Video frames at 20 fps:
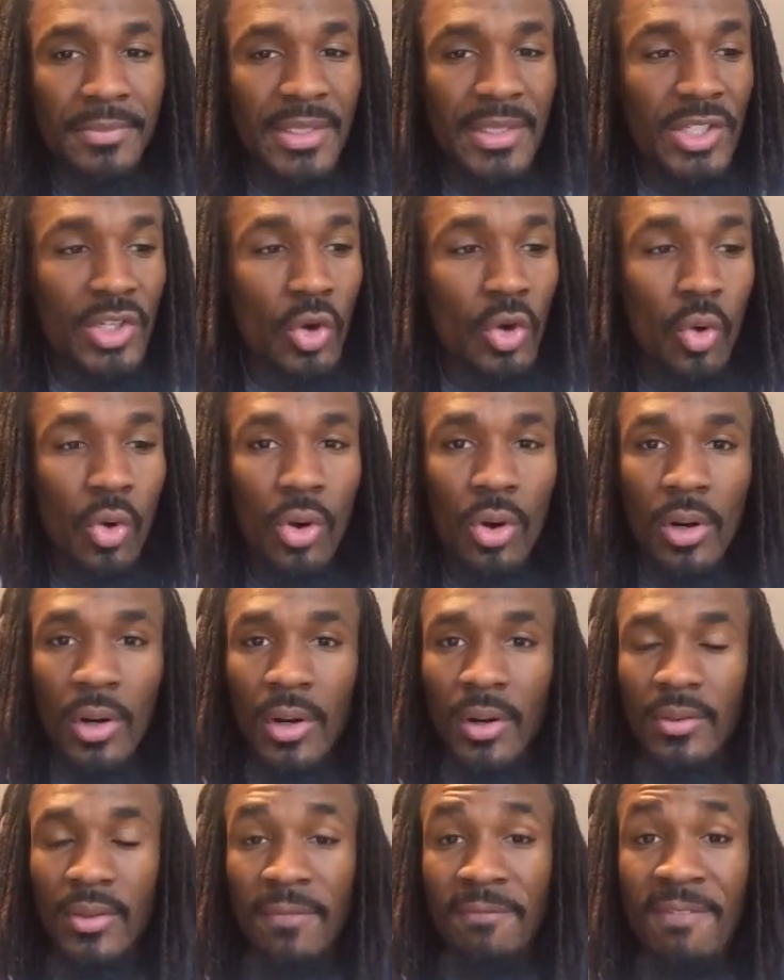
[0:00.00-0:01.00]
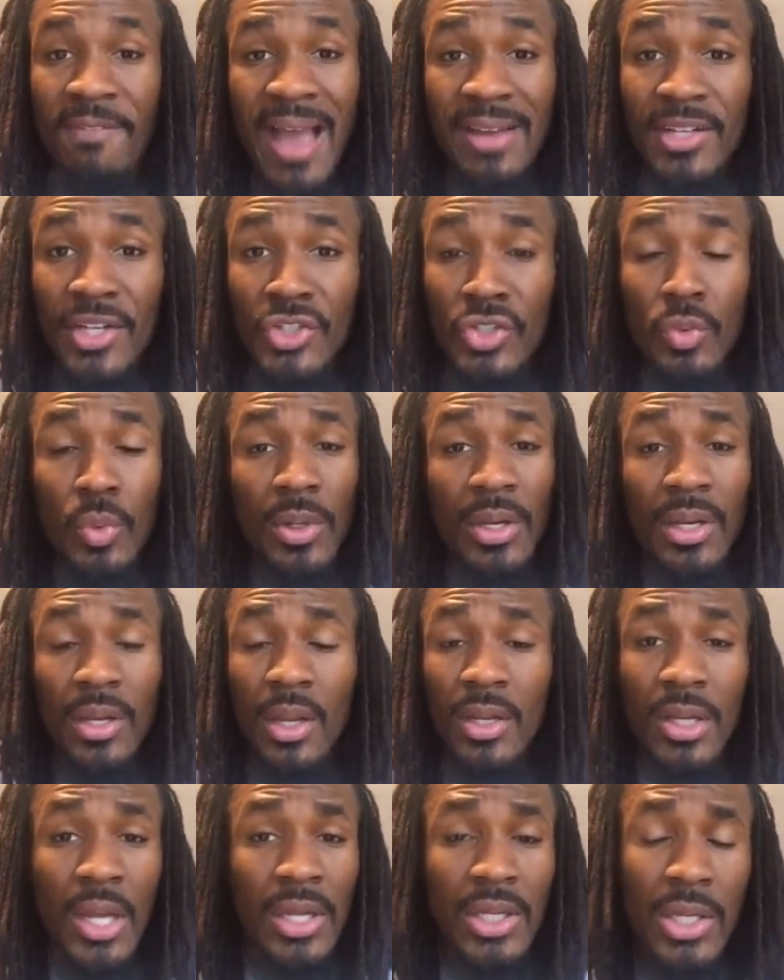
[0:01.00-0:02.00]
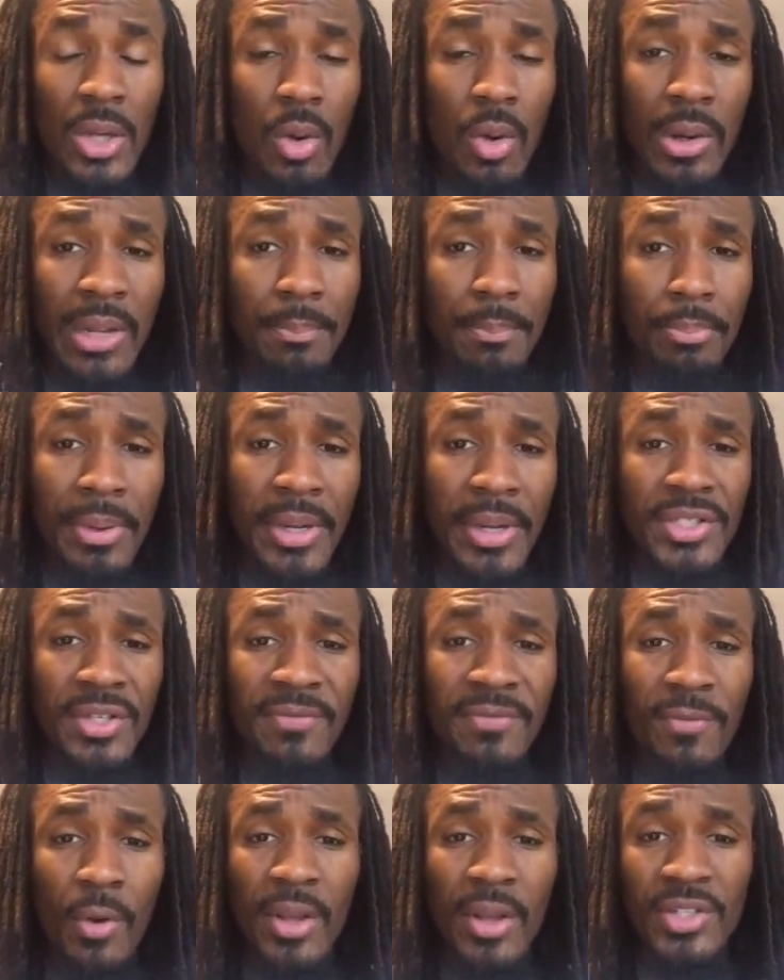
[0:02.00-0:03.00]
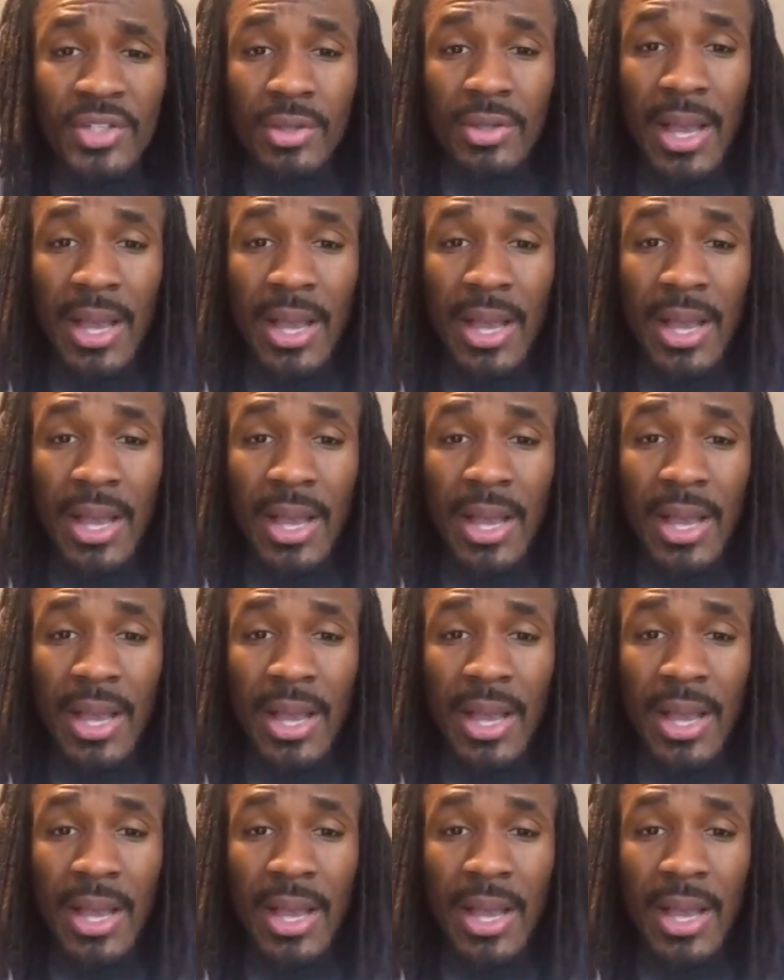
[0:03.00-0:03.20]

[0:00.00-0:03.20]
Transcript: your the fact that you were an anointed preacher force you.